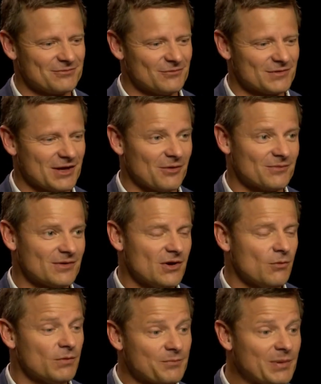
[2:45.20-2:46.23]
without,
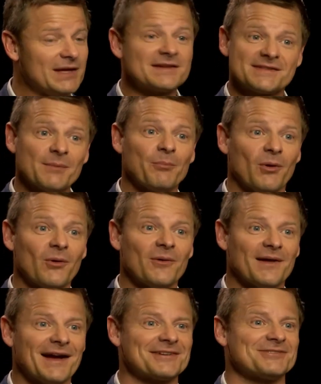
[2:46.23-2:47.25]
with being simple,
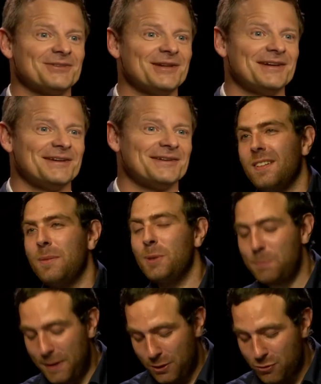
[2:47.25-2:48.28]
actually. It
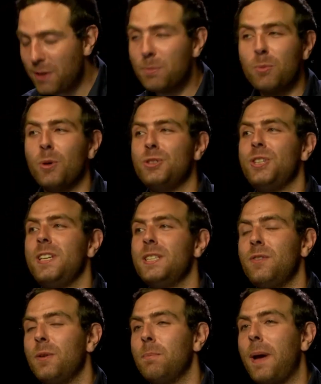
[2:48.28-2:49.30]
must be incredible watching
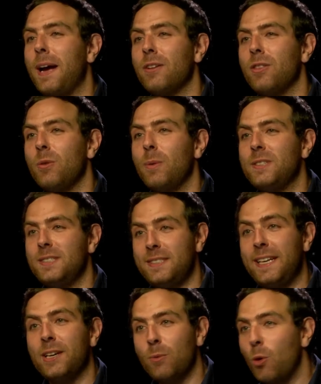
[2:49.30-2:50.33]
this film back, though, but to
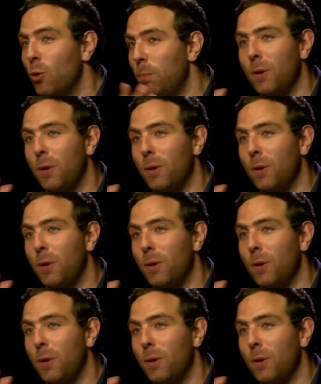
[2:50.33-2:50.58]
see it all